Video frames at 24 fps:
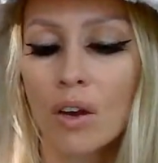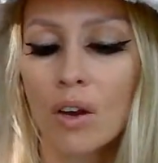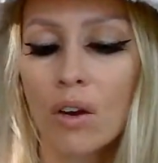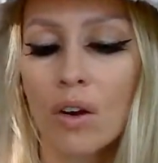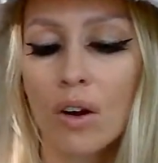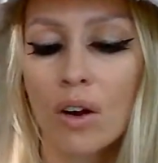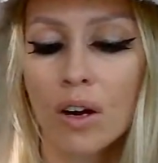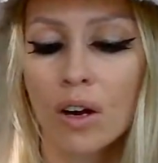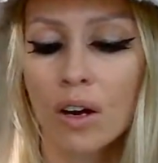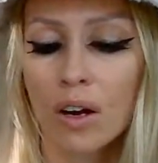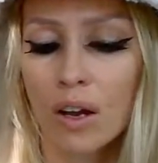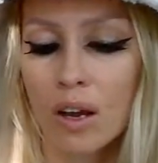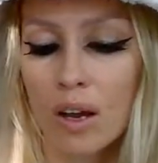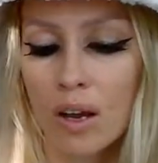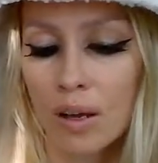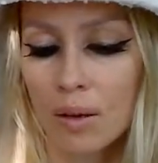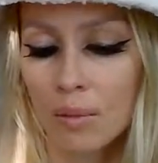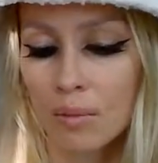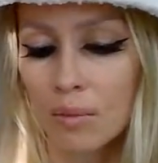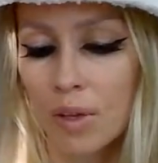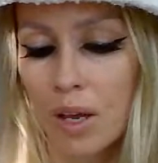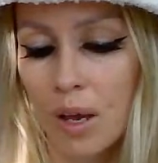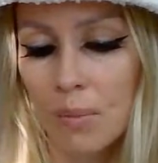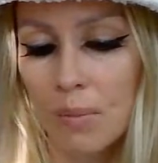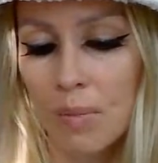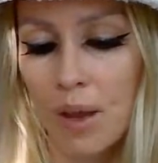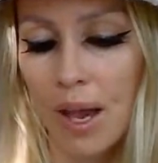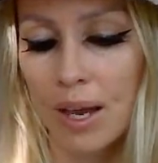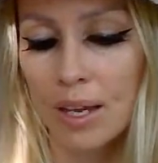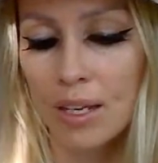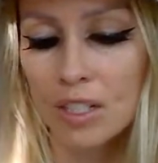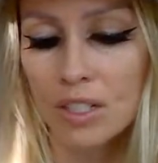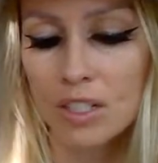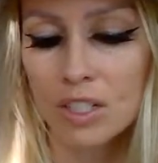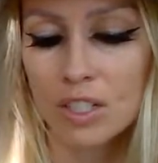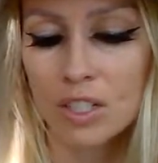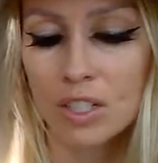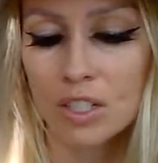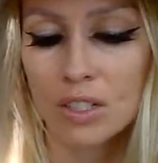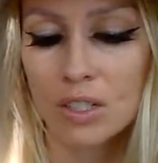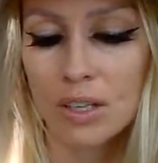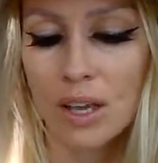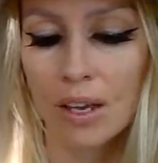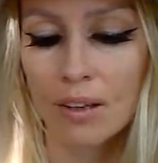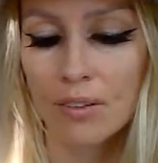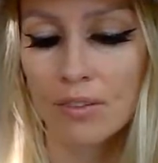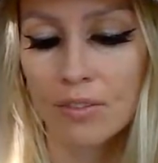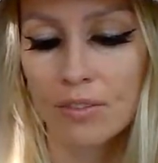or um, come back into your
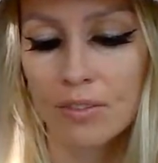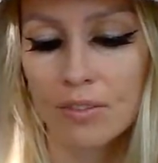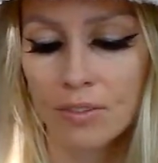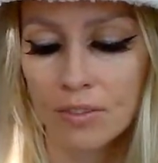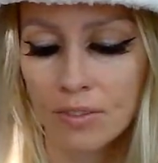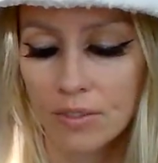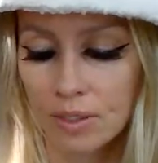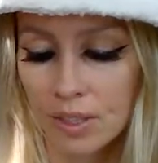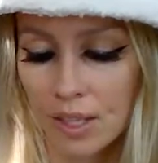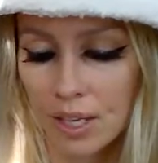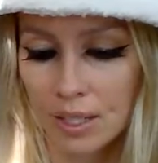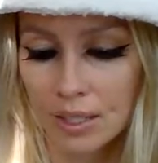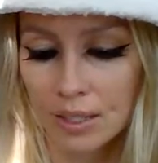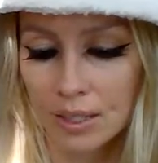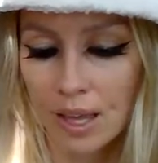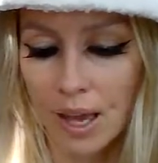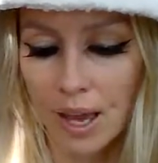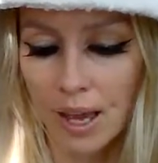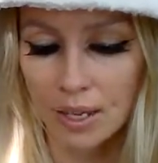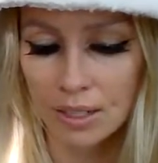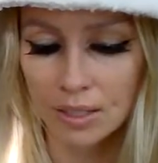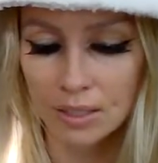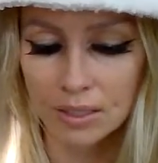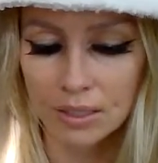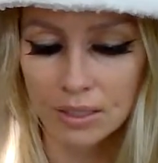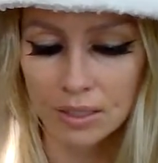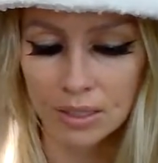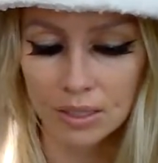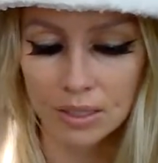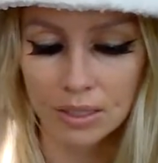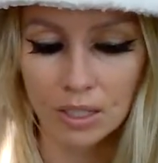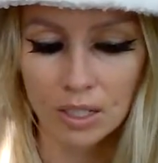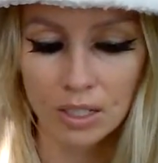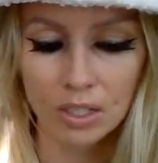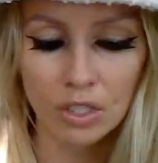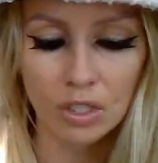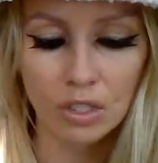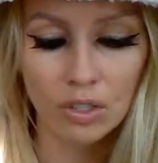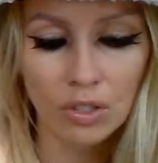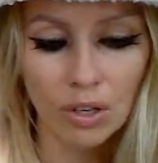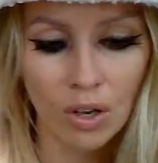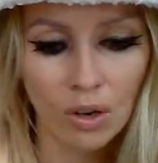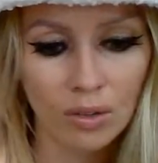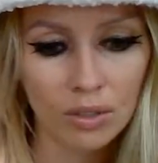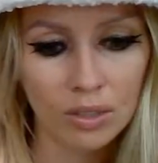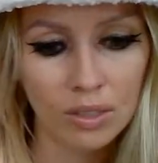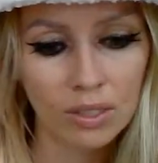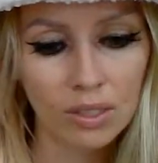life like that. Because you
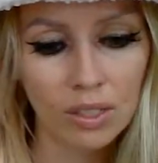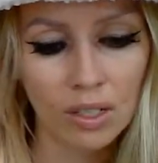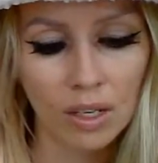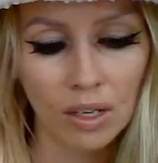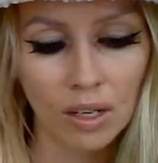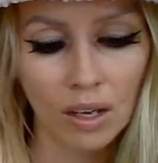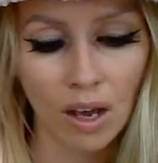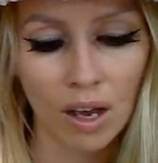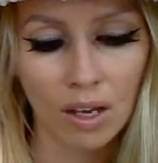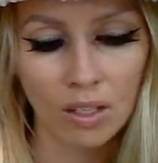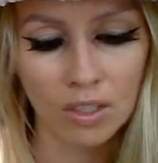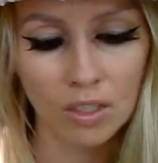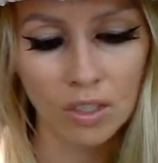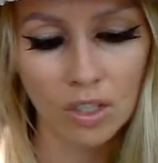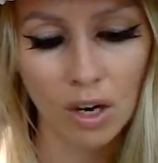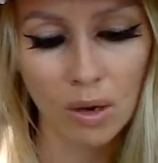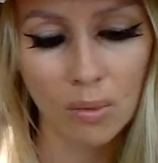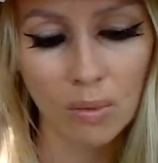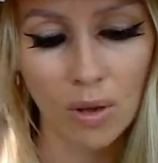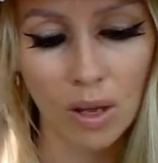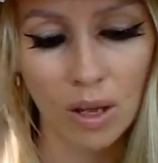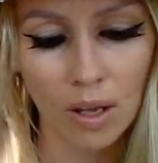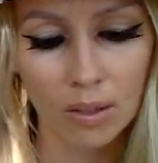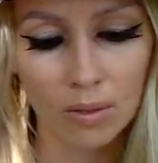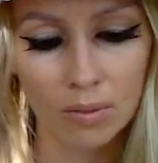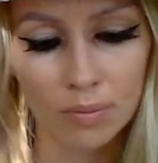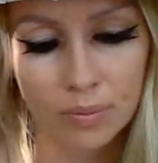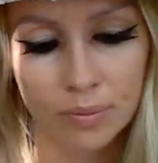know it's going to cause drama.